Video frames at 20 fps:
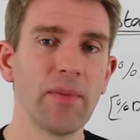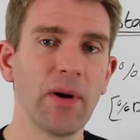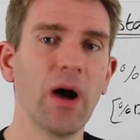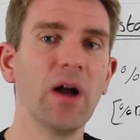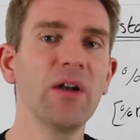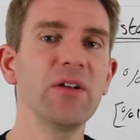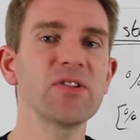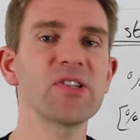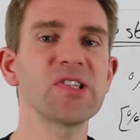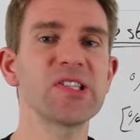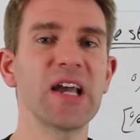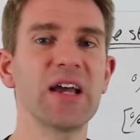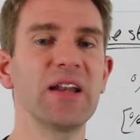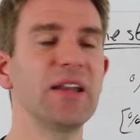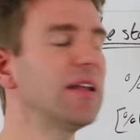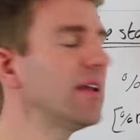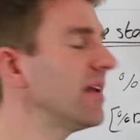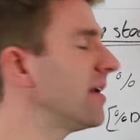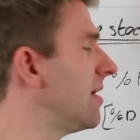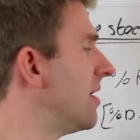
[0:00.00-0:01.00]
but
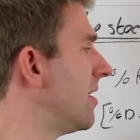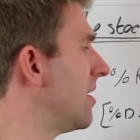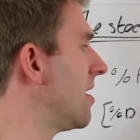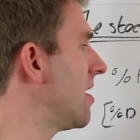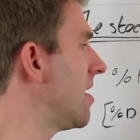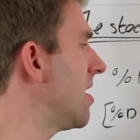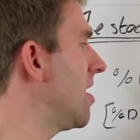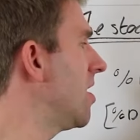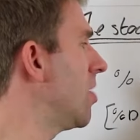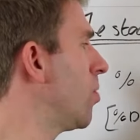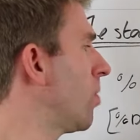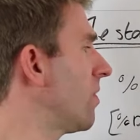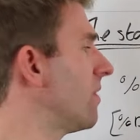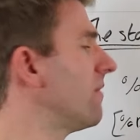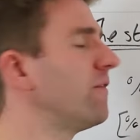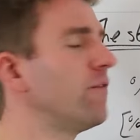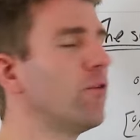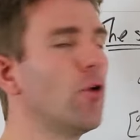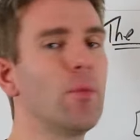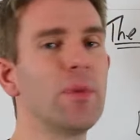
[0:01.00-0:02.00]
understanding you know what the
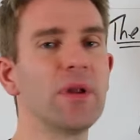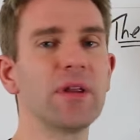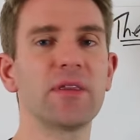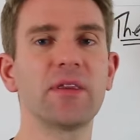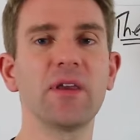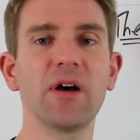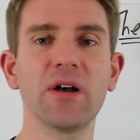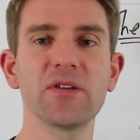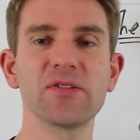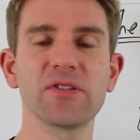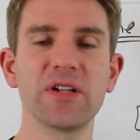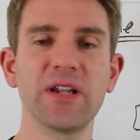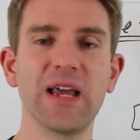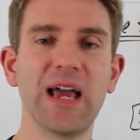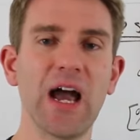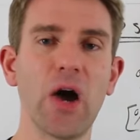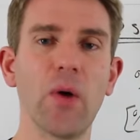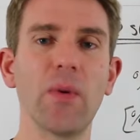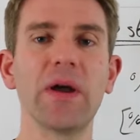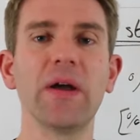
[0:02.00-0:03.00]
formula does and
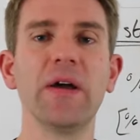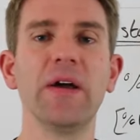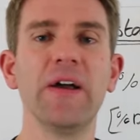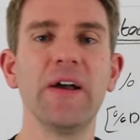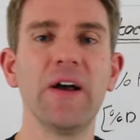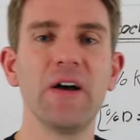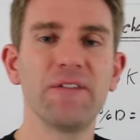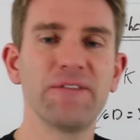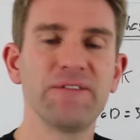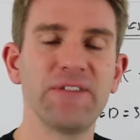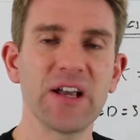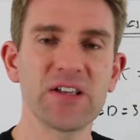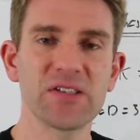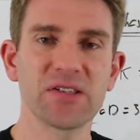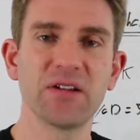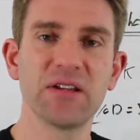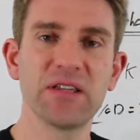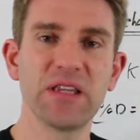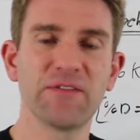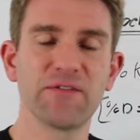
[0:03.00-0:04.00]
how it affects
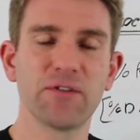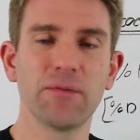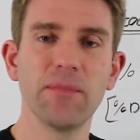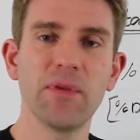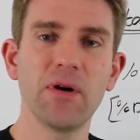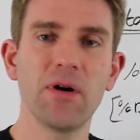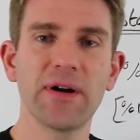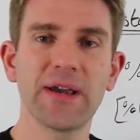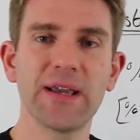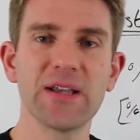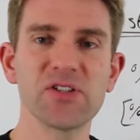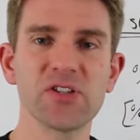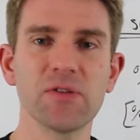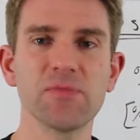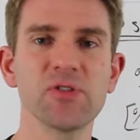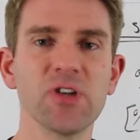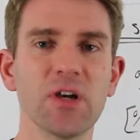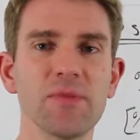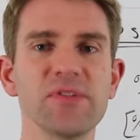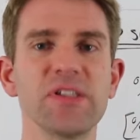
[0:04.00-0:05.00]
on different markets
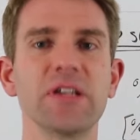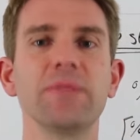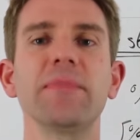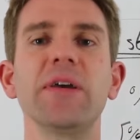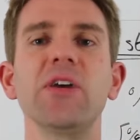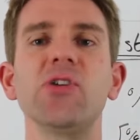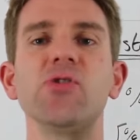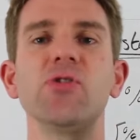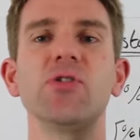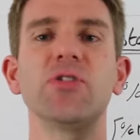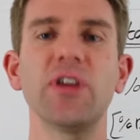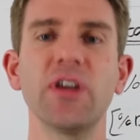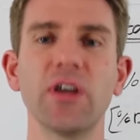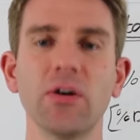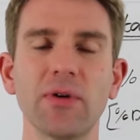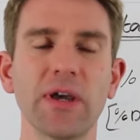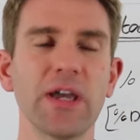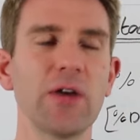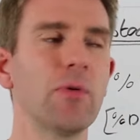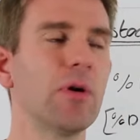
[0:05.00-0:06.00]
sometimes then makes you think,
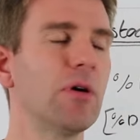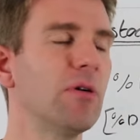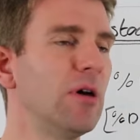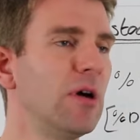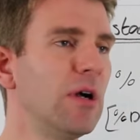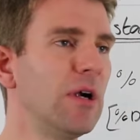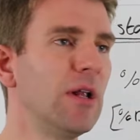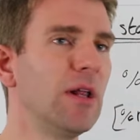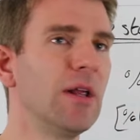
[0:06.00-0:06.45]
okay, well,